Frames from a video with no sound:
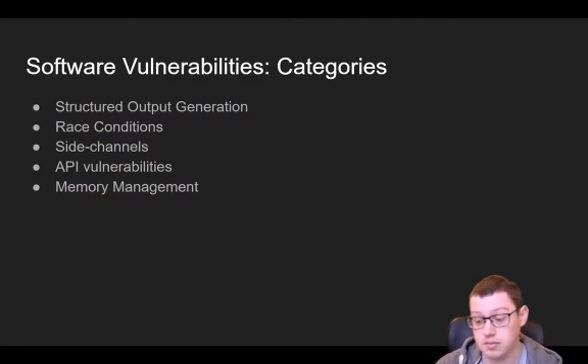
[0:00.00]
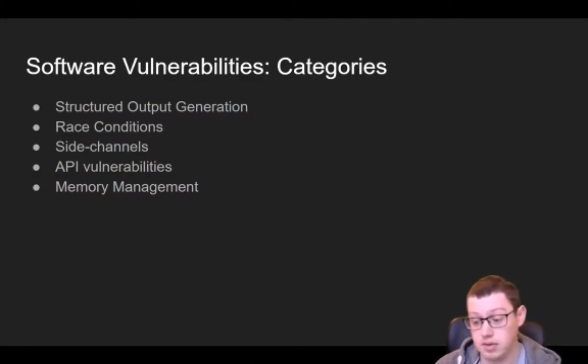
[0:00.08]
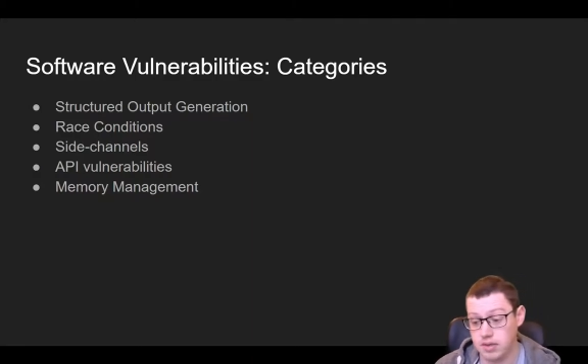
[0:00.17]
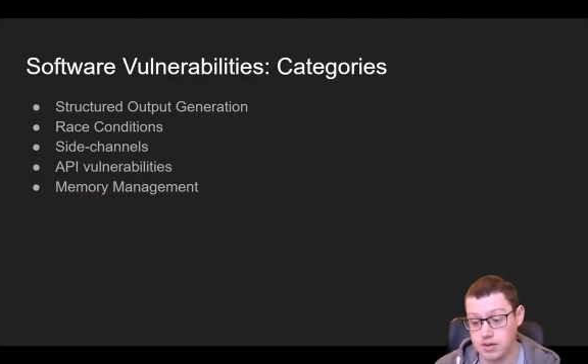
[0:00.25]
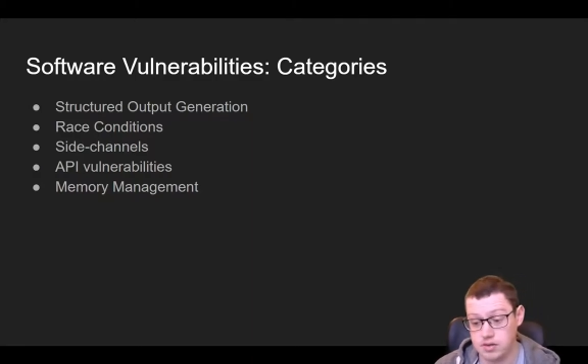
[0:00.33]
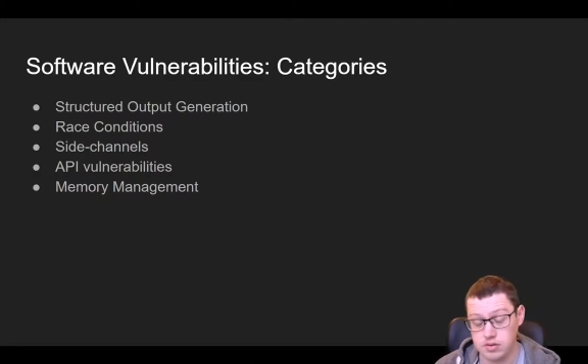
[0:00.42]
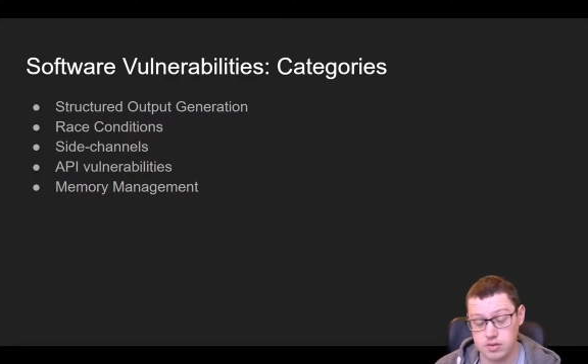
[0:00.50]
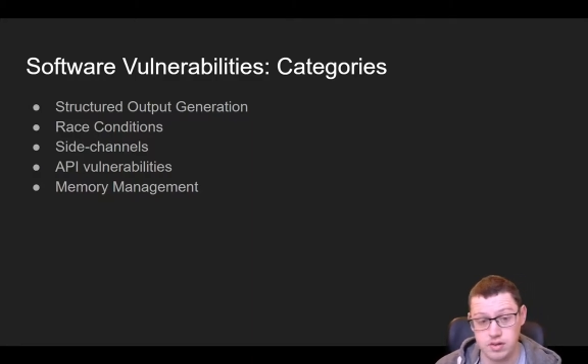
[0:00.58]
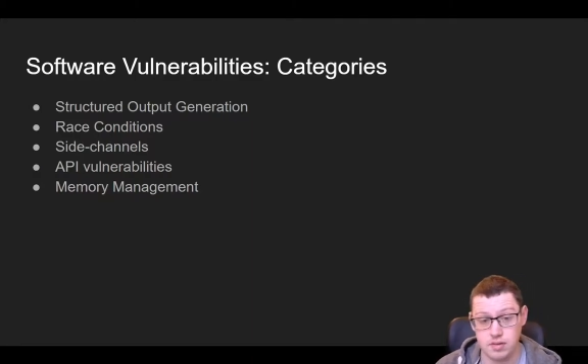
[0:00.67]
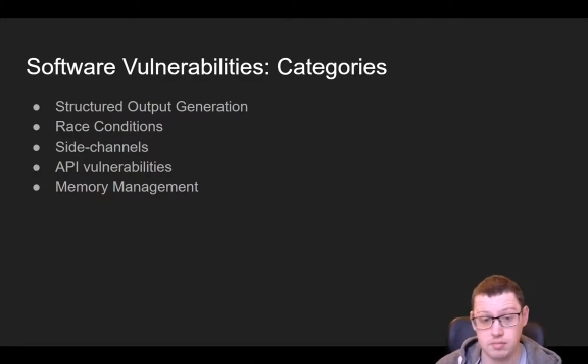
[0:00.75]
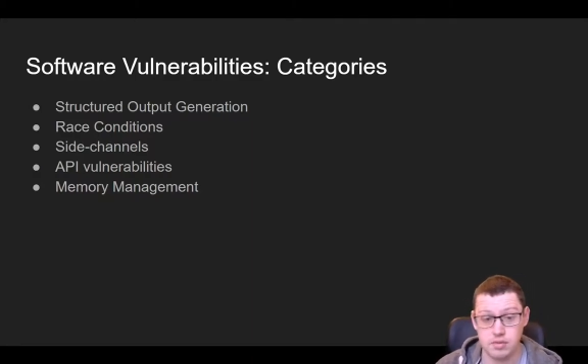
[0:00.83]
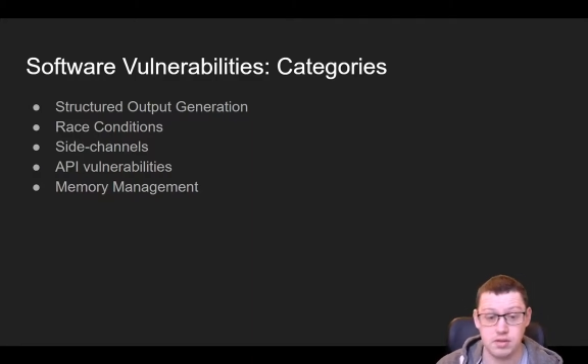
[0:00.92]
that they're
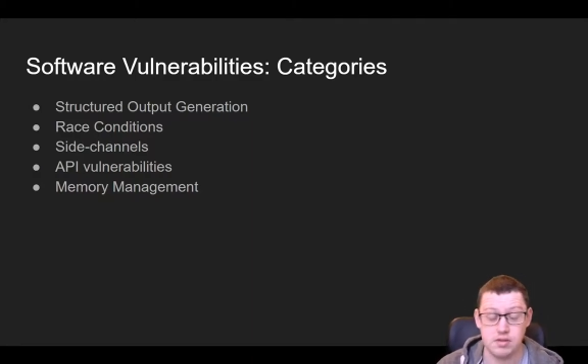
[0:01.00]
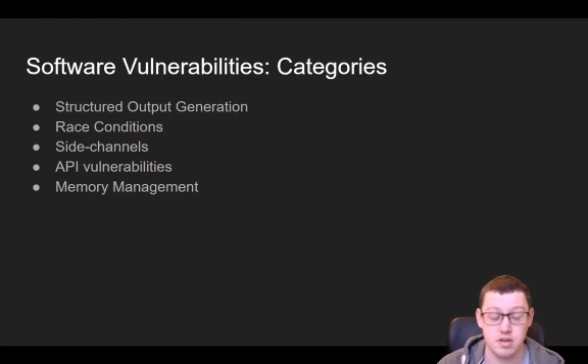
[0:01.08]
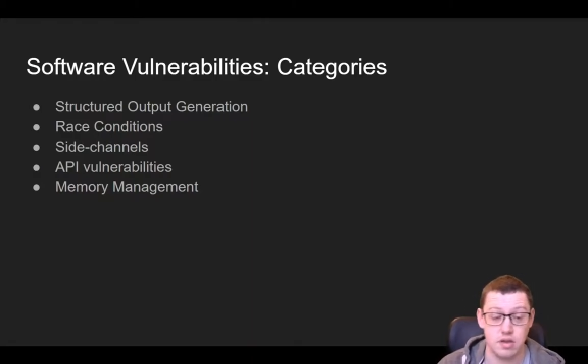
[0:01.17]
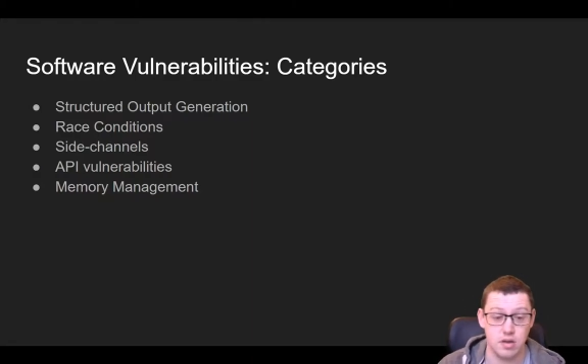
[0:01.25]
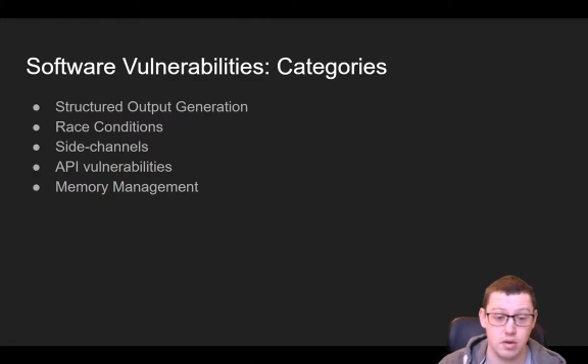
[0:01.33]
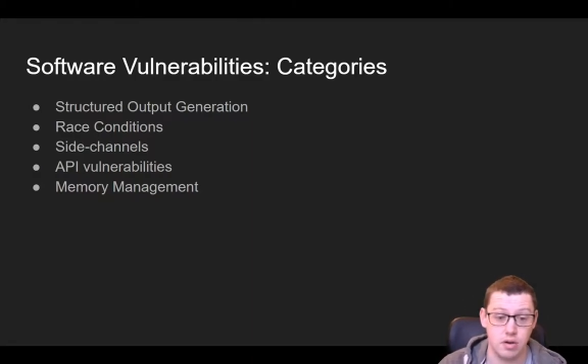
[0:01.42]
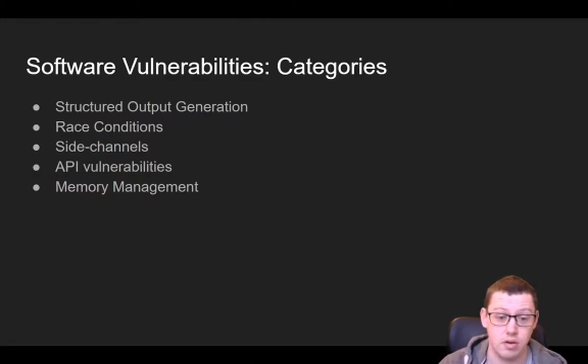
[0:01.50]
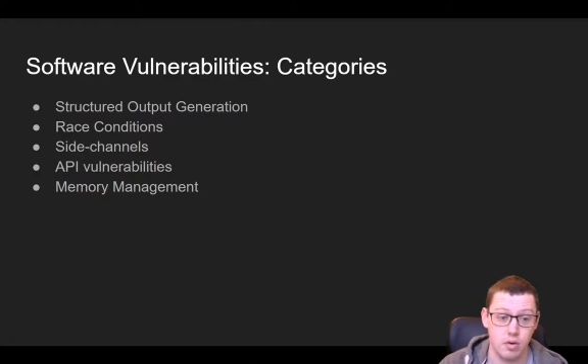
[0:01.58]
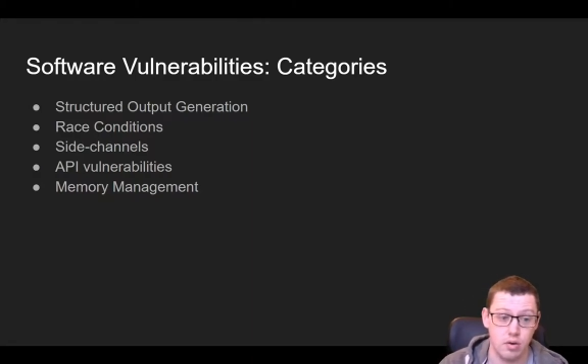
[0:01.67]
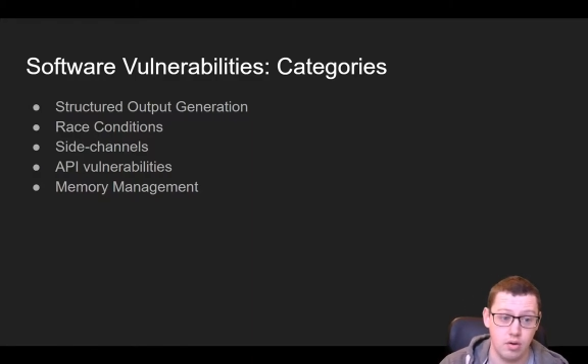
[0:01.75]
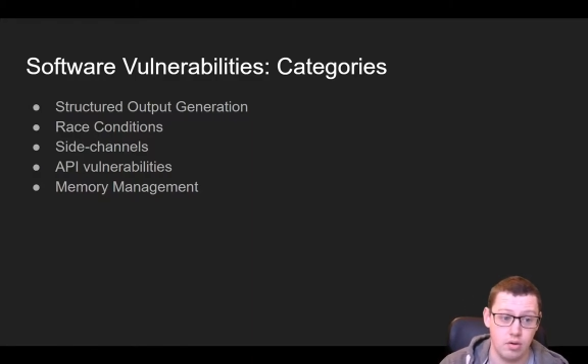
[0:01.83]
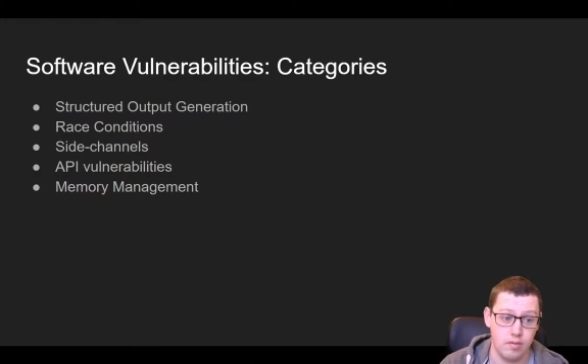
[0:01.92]
attempting to secure
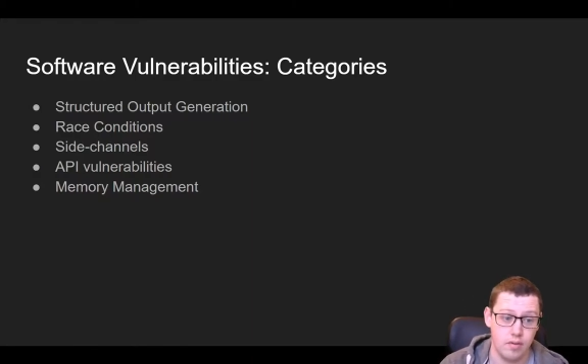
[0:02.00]
or